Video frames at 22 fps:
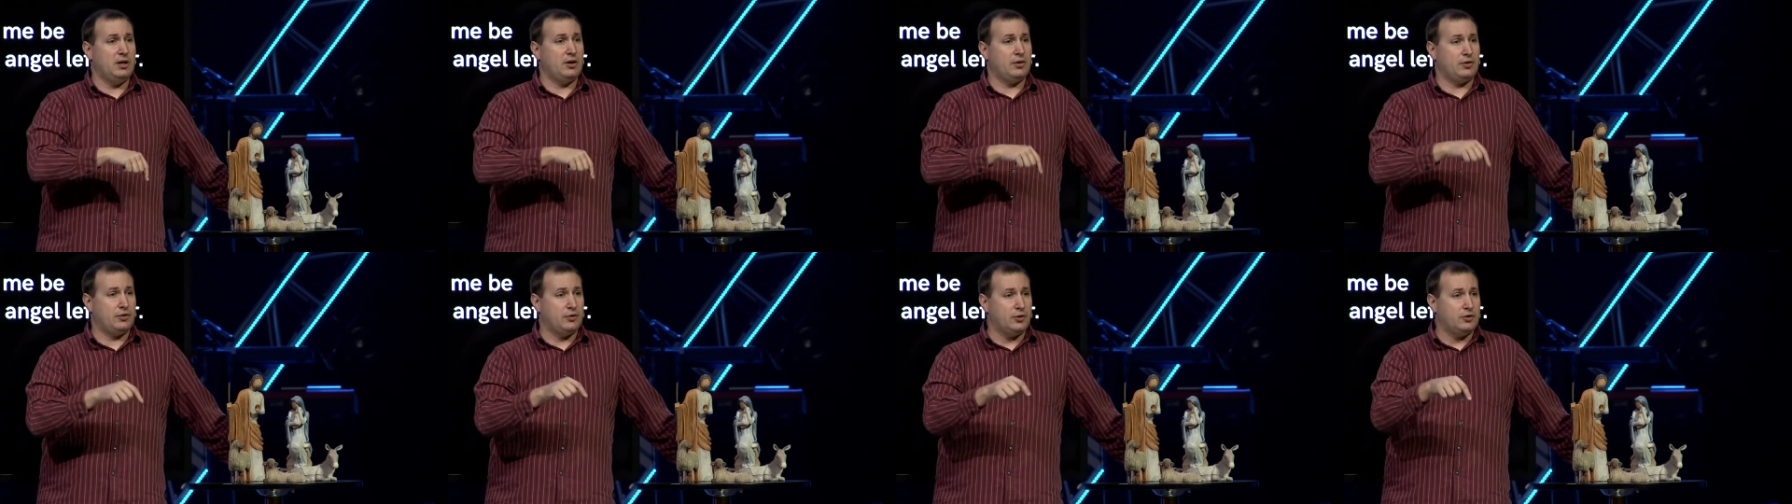
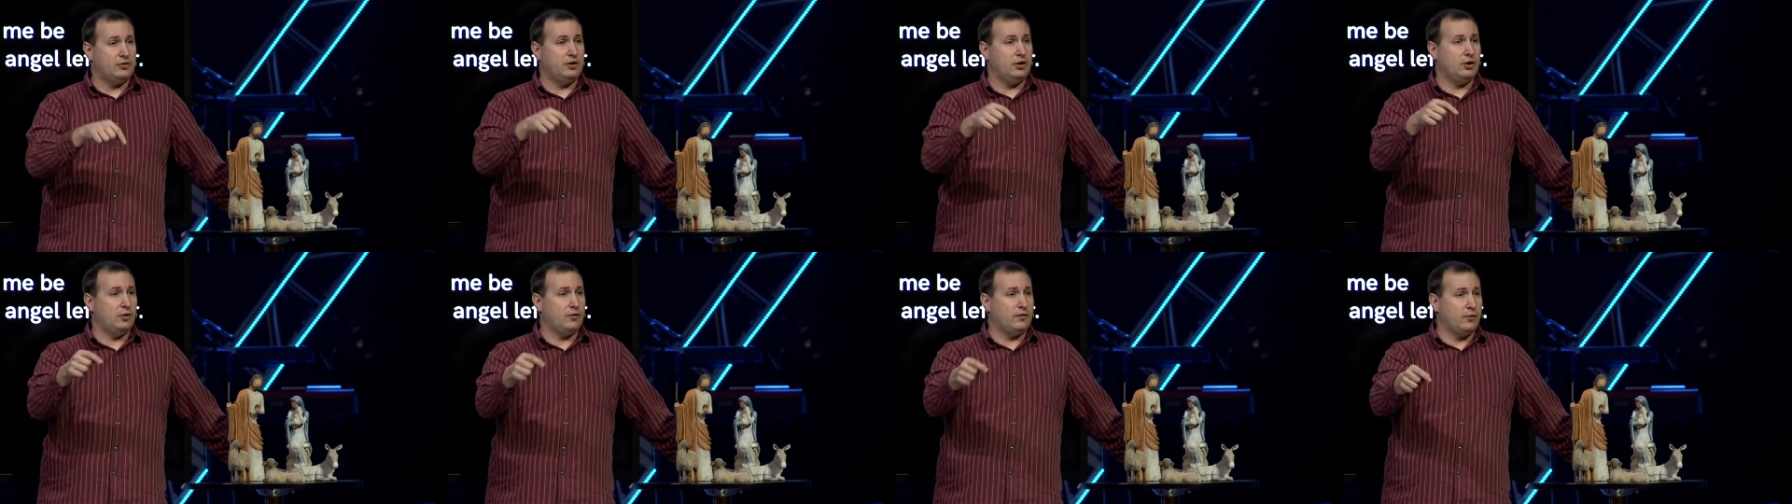a
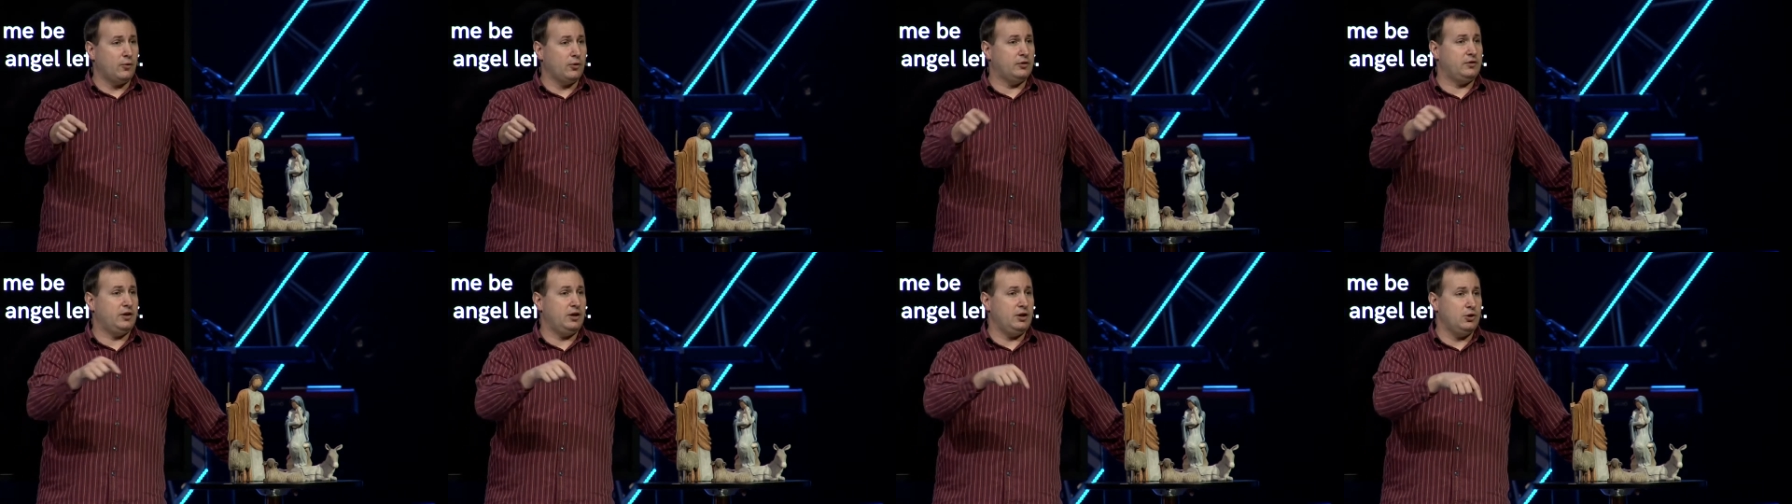13 or
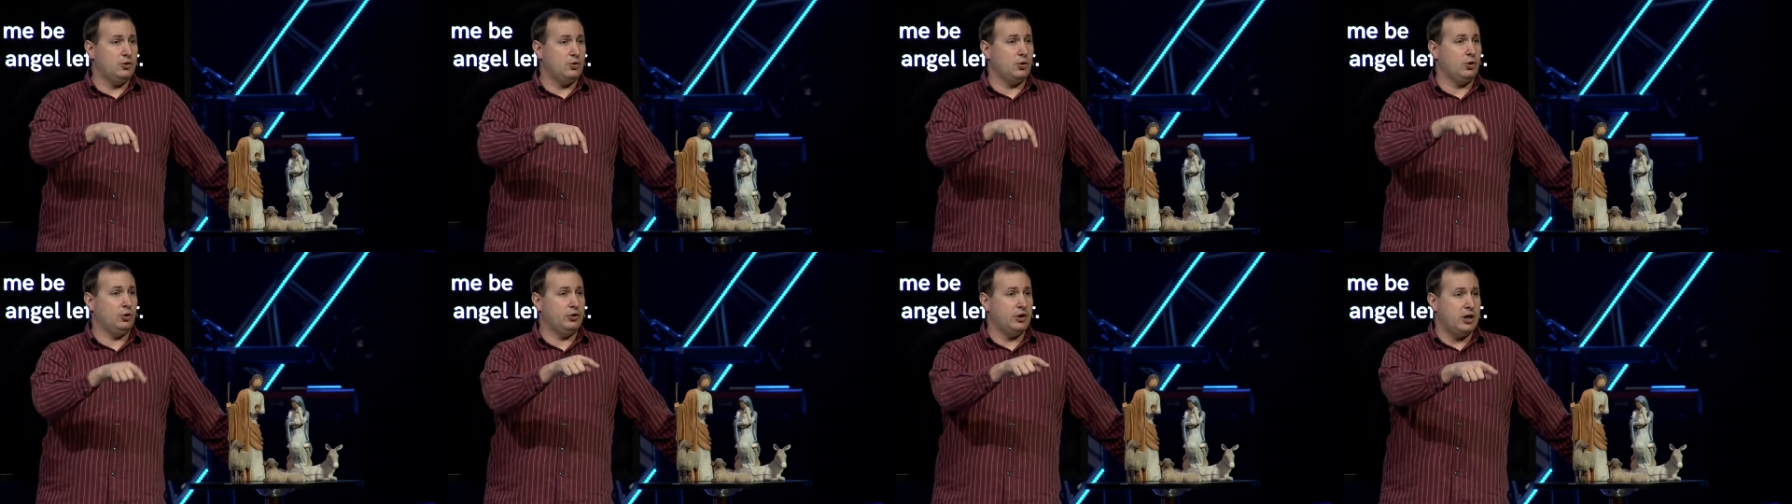14
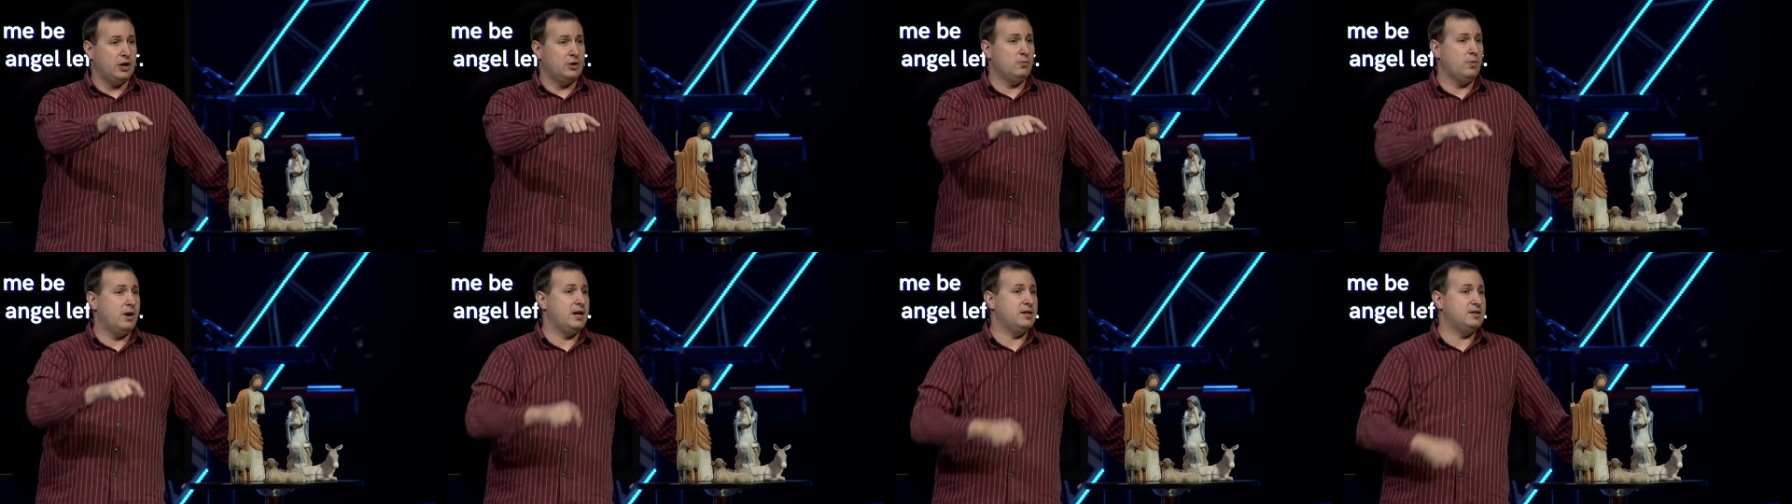year old
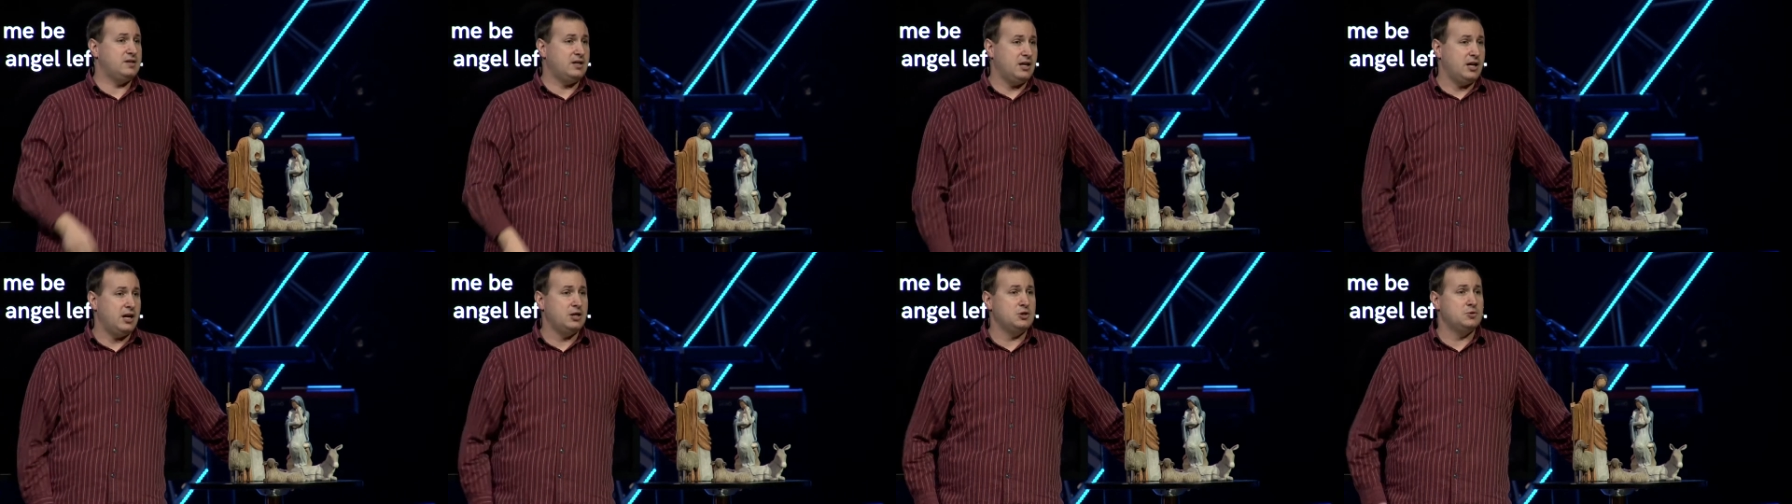unwed
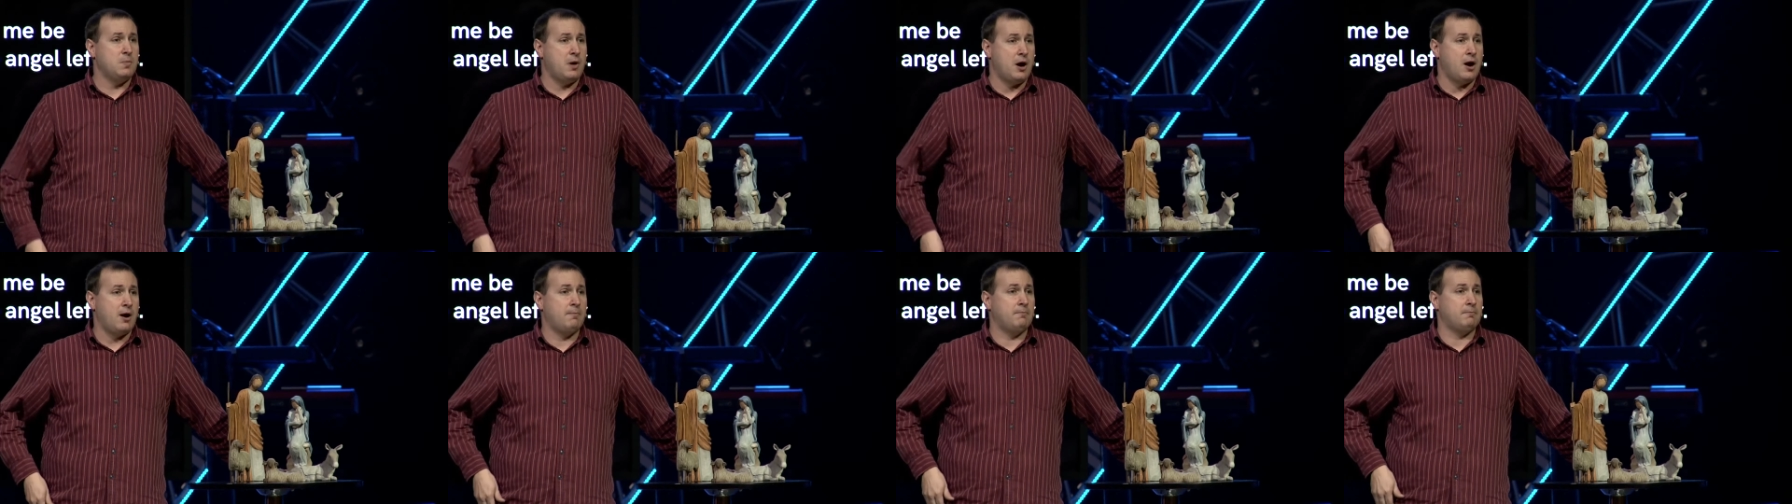teenage
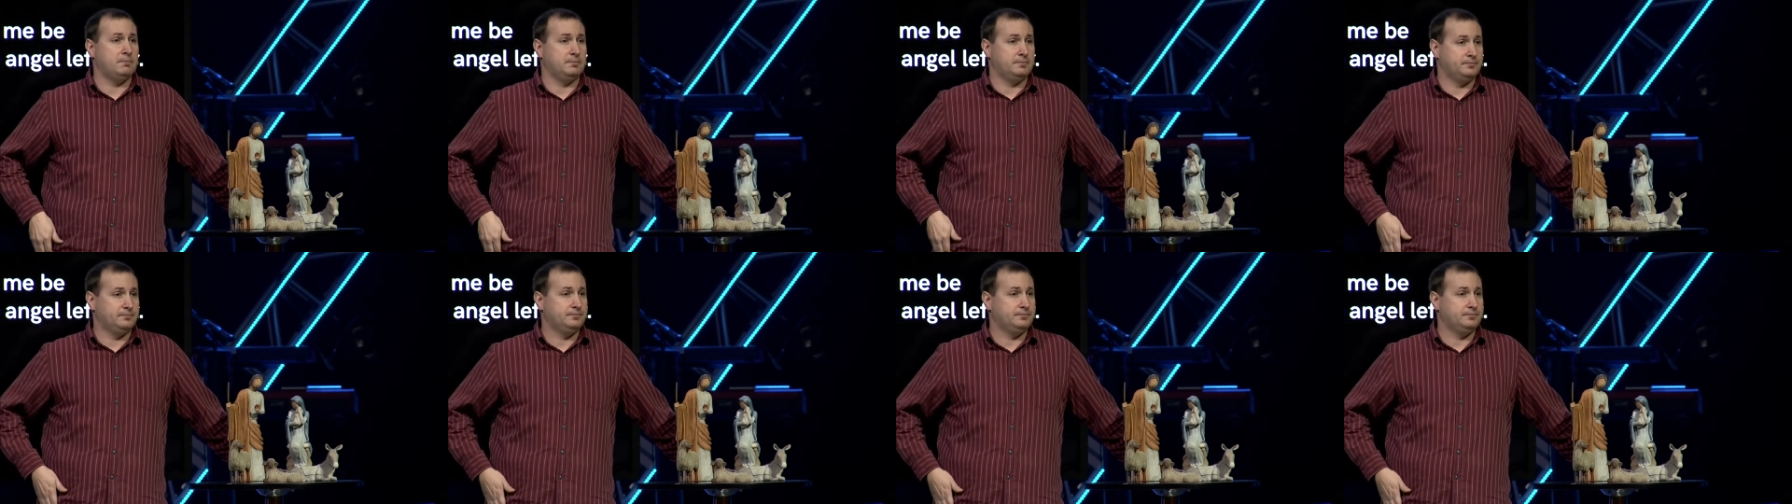mom.